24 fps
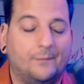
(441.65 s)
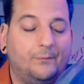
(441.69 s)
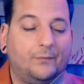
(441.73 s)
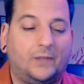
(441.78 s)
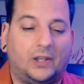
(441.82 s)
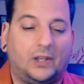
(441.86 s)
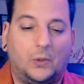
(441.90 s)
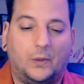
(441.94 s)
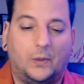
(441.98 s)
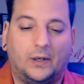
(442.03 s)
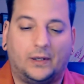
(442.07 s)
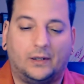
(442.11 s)

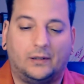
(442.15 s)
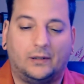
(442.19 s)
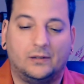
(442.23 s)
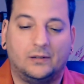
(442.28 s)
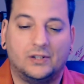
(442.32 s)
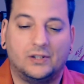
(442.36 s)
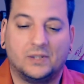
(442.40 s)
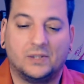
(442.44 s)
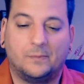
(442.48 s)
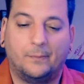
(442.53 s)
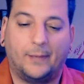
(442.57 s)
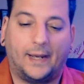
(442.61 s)
You can
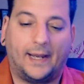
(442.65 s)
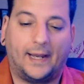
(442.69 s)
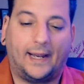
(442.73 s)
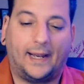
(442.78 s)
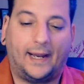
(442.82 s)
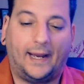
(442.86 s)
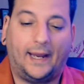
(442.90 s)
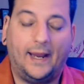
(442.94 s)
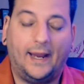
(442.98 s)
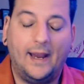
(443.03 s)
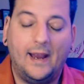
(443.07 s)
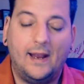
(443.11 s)
just
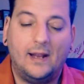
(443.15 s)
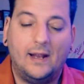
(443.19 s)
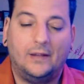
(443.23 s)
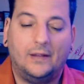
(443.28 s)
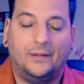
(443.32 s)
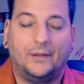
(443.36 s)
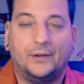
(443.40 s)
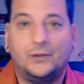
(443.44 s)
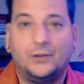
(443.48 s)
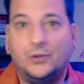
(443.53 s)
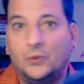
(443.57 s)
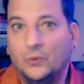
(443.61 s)
buy
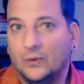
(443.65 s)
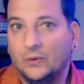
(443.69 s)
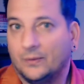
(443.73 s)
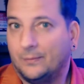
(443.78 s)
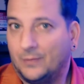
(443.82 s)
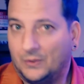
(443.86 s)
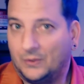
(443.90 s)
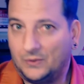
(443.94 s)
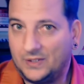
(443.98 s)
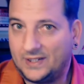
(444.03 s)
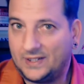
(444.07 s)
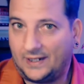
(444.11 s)
the 2
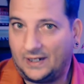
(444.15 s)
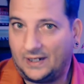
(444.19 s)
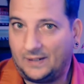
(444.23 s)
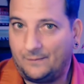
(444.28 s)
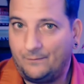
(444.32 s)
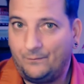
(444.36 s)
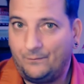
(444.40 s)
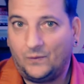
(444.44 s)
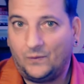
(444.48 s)
remote setup,